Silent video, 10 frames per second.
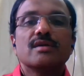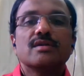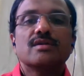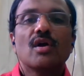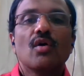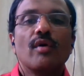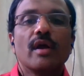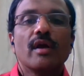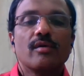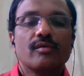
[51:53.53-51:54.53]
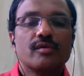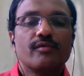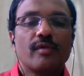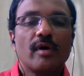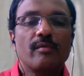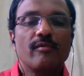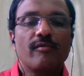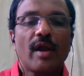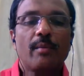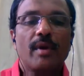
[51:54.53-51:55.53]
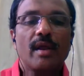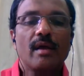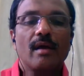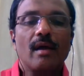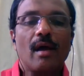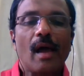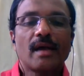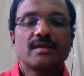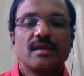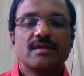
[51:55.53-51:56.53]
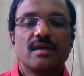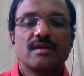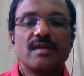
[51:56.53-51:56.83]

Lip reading: surrounding to primary axial cells.